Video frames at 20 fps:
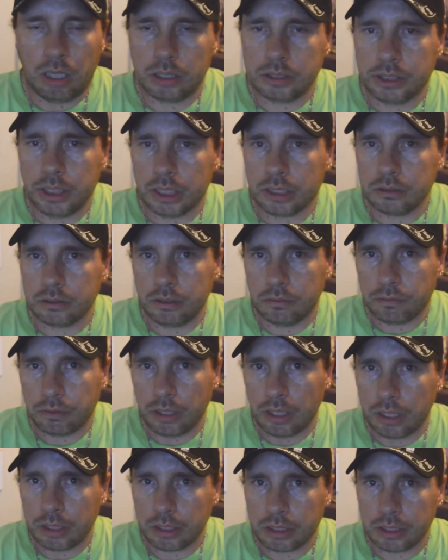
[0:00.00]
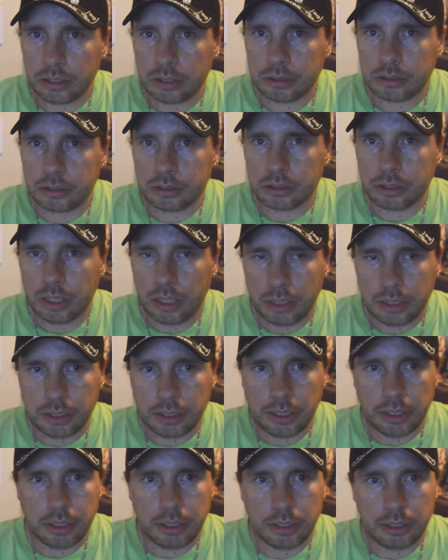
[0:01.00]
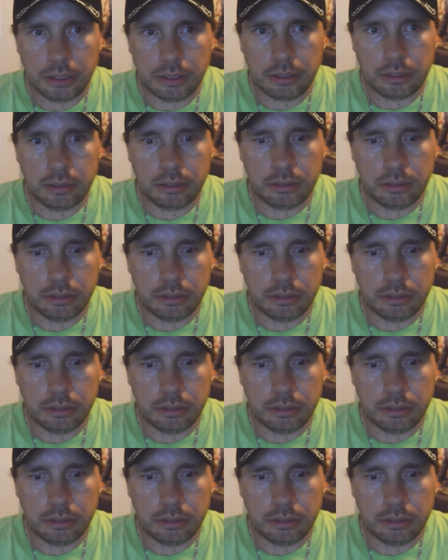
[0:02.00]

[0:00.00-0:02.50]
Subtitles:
check on the vloggers, and then